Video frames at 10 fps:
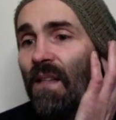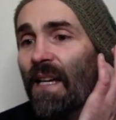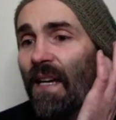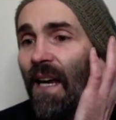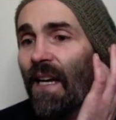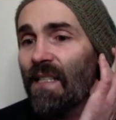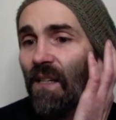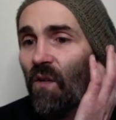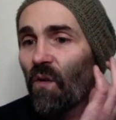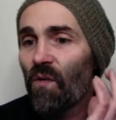DNA is a
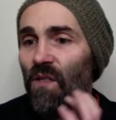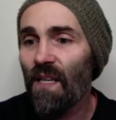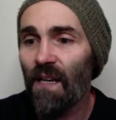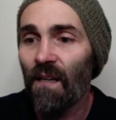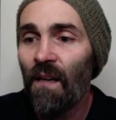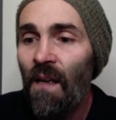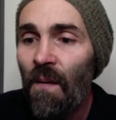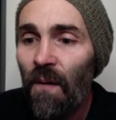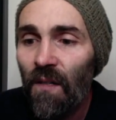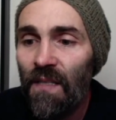huge thing,
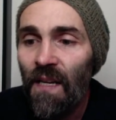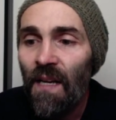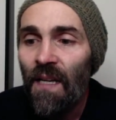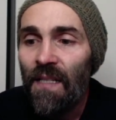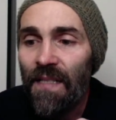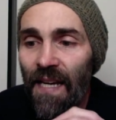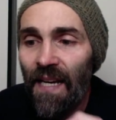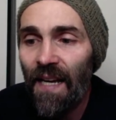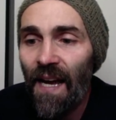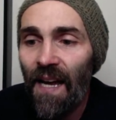because
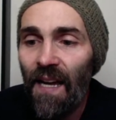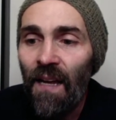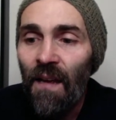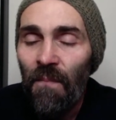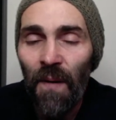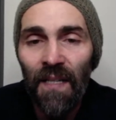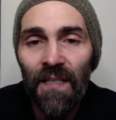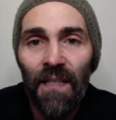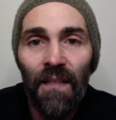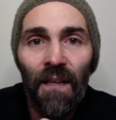DNA means
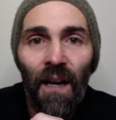that